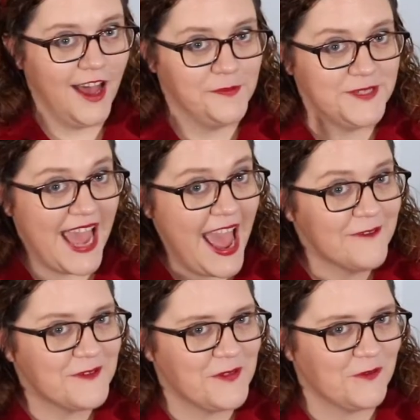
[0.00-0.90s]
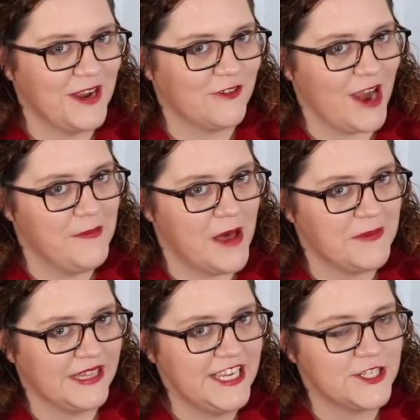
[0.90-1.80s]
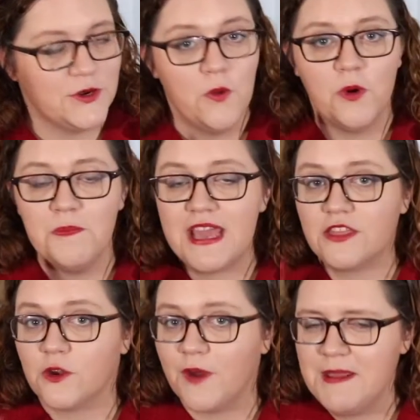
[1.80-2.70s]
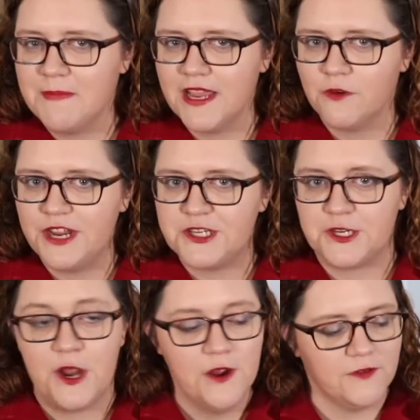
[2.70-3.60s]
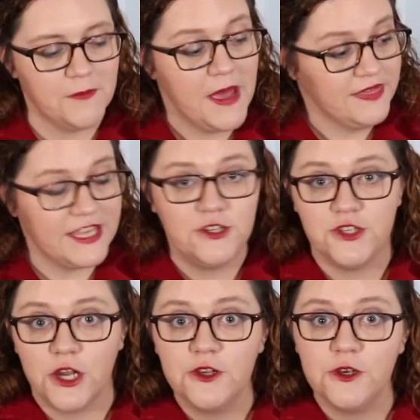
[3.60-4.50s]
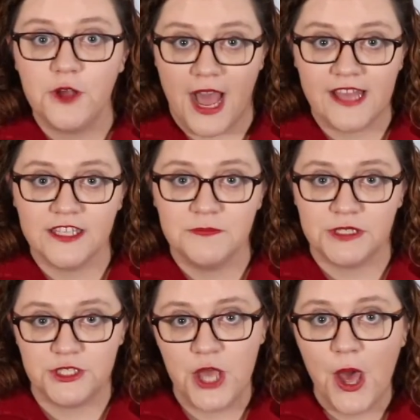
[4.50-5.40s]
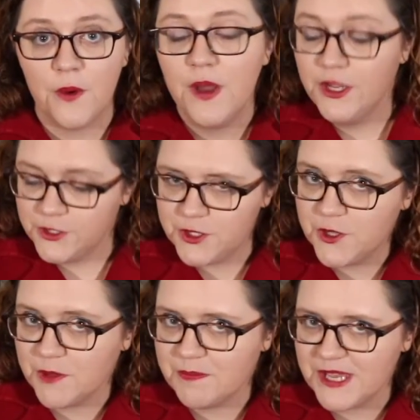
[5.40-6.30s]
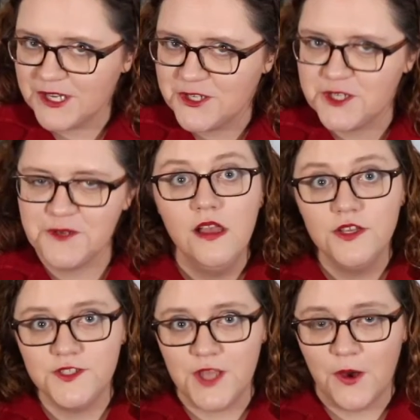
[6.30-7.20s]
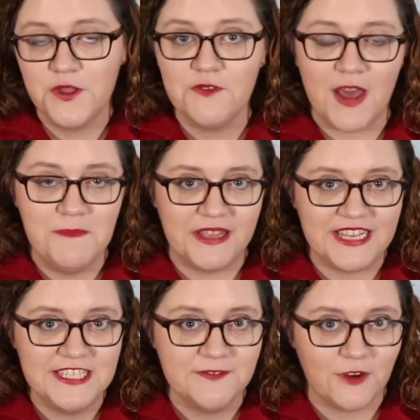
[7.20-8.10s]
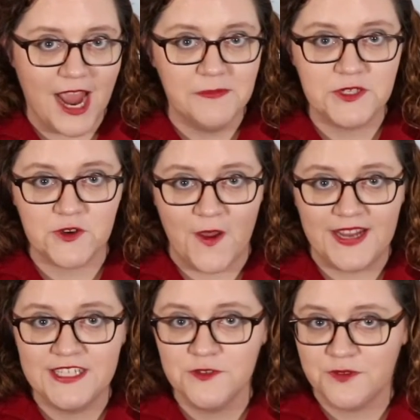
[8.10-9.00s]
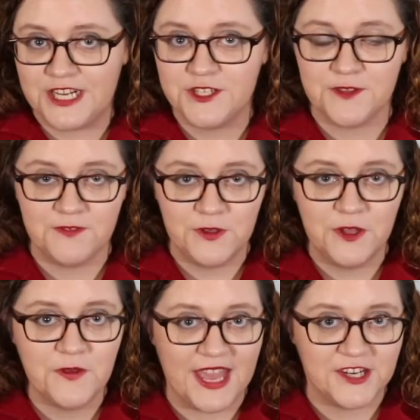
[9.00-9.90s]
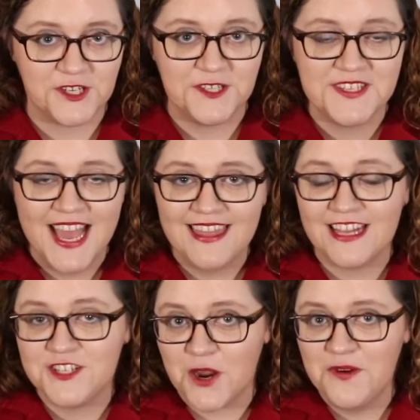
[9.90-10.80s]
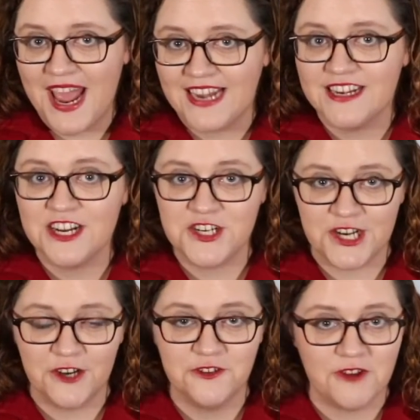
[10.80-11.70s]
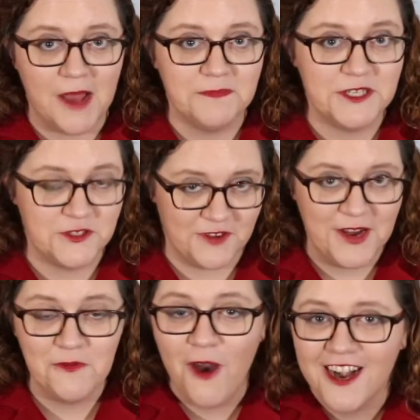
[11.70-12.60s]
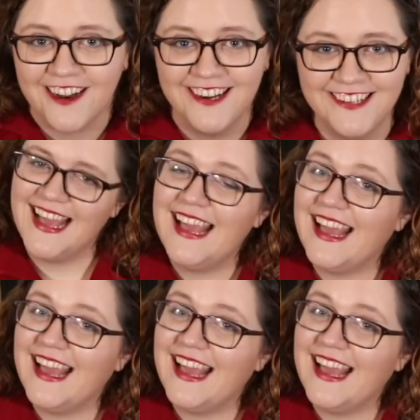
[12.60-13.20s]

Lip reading: Up to half of the red crab population will make the great migration from the jungle island plateau to the beach. So you've got millions of crabs trying to reach the few locations that don't end in a sheer drop to straight water.